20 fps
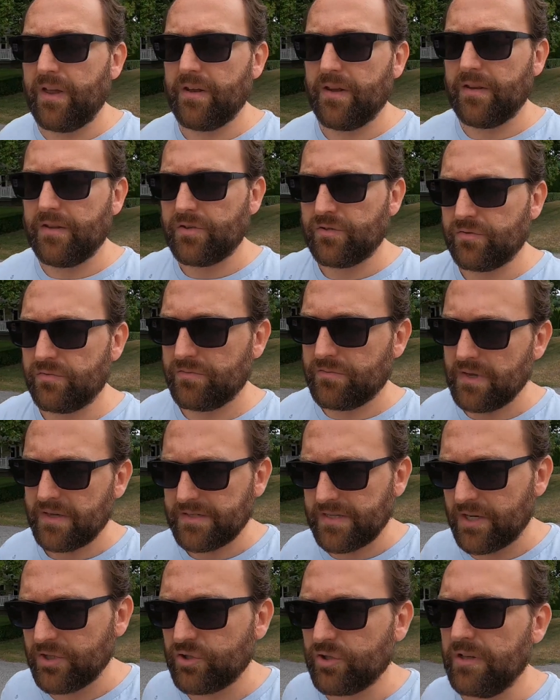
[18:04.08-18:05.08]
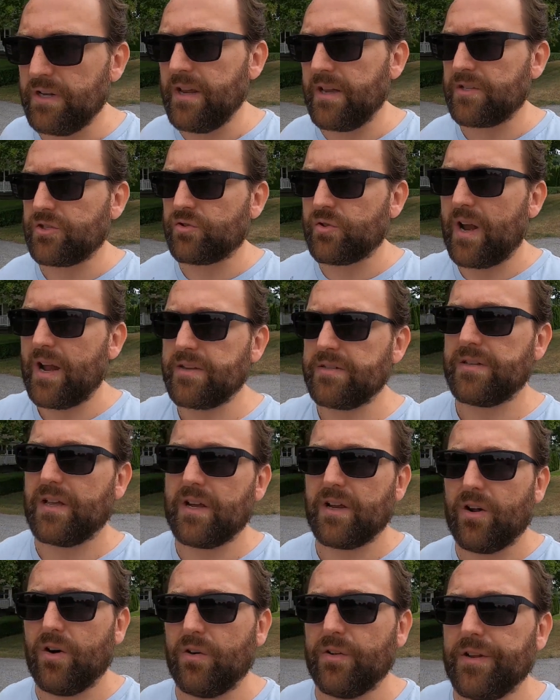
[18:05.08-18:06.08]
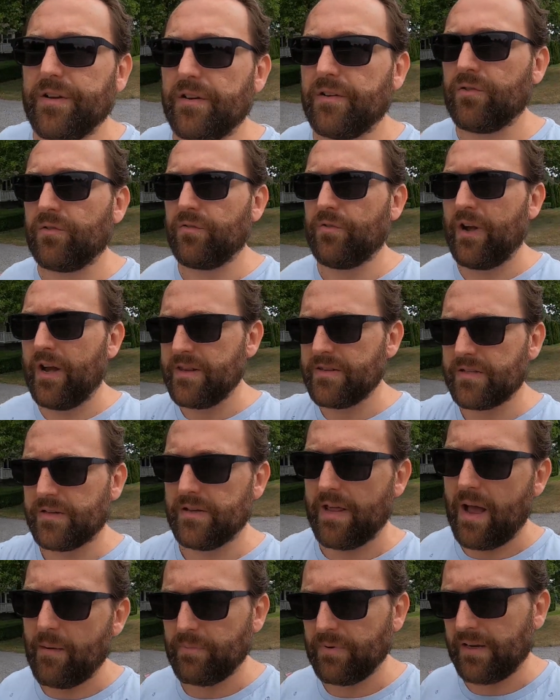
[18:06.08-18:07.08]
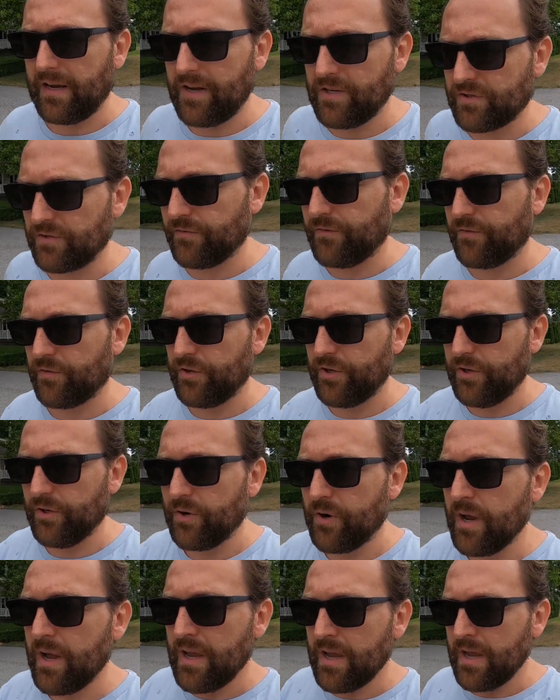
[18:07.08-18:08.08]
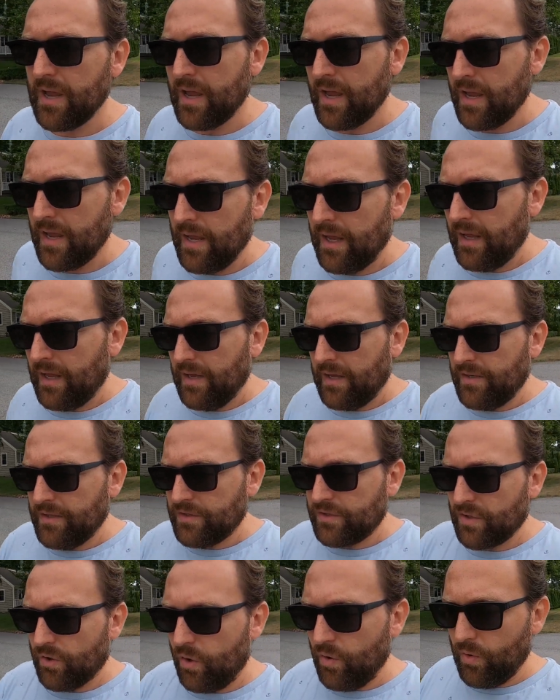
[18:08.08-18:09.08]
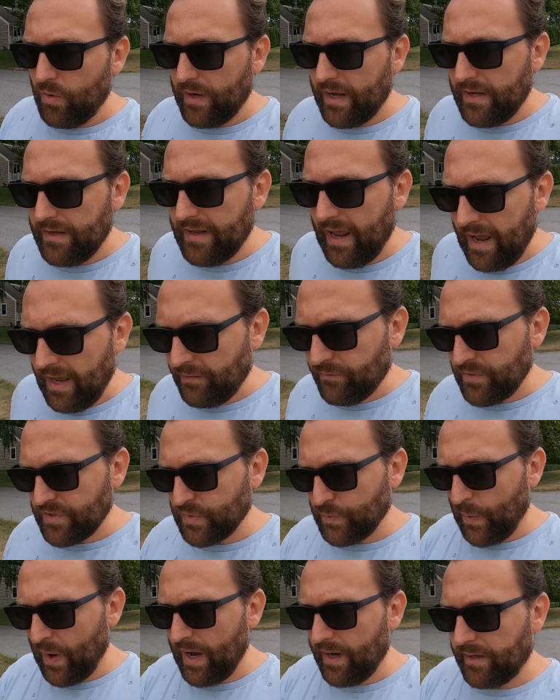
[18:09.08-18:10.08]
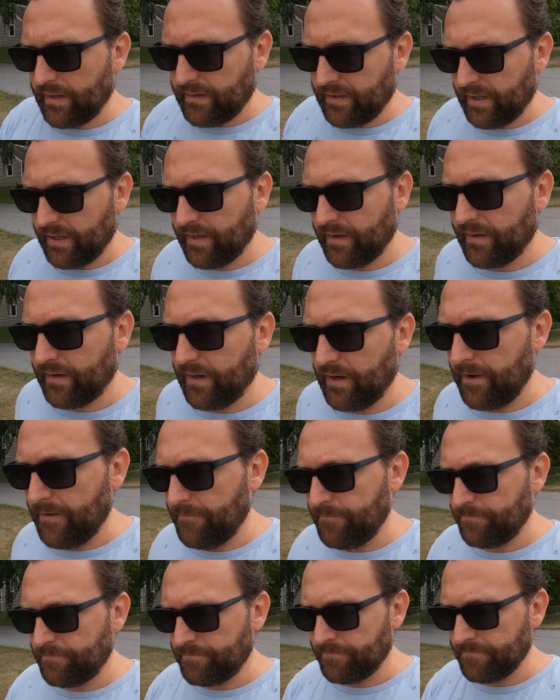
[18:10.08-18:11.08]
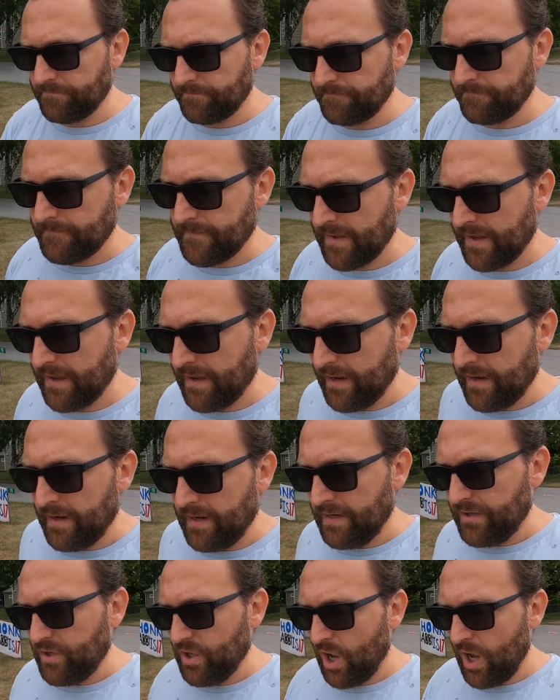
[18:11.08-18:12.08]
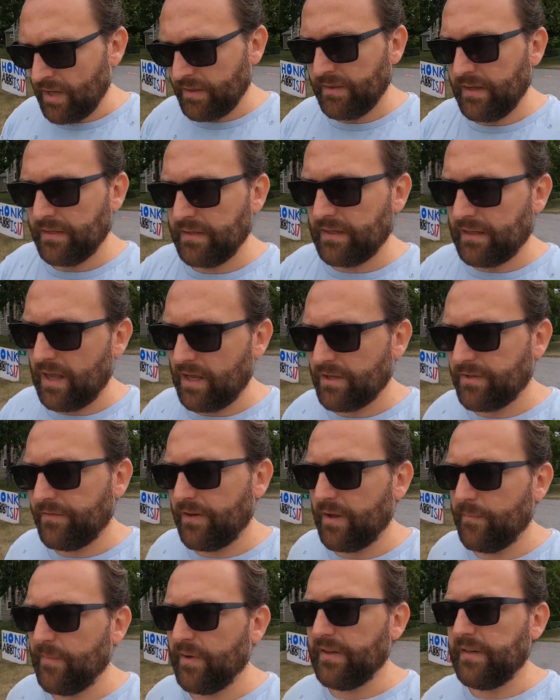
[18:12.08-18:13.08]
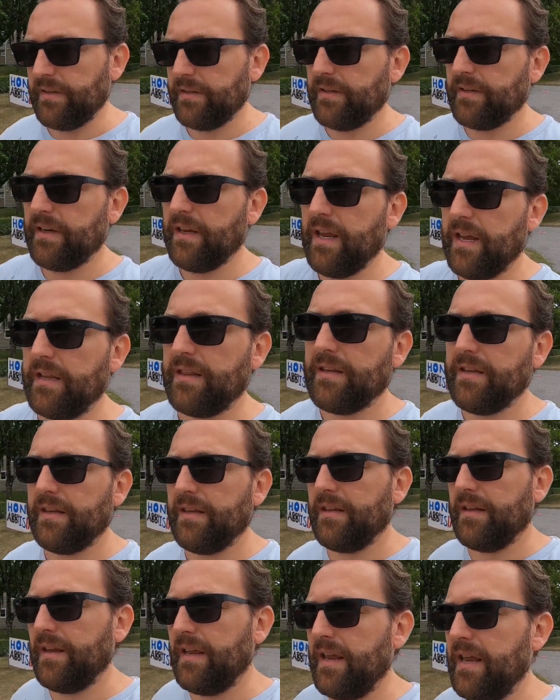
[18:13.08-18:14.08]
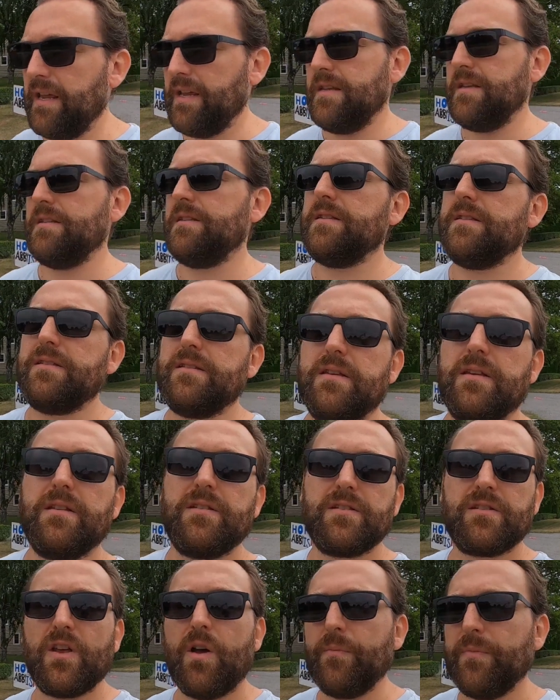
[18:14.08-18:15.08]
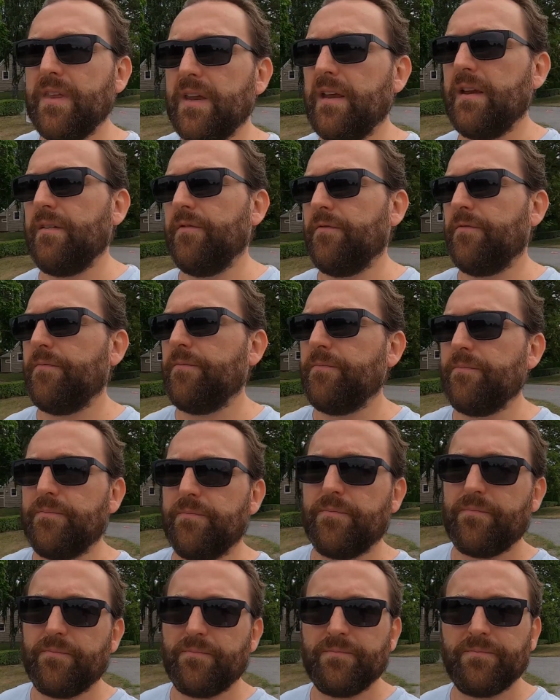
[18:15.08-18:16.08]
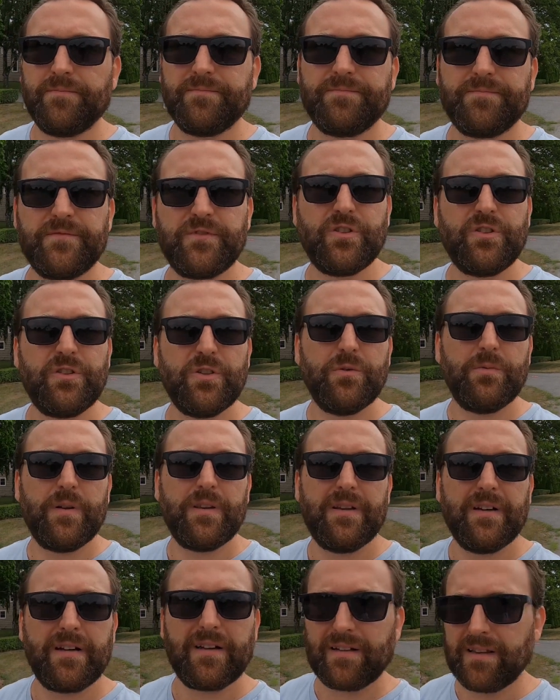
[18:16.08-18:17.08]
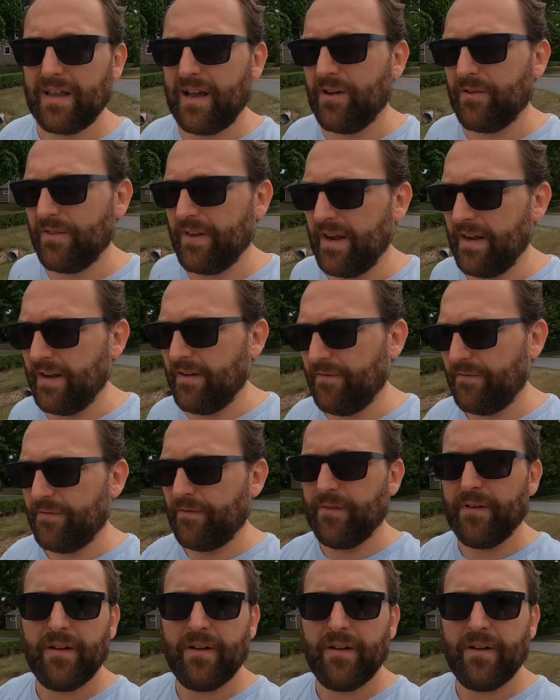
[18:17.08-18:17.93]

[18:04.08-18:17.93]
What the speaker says: then it essentially extracts that code and creates an application for you. So in that respect, not that cloud development kit is something to do with the cloud native,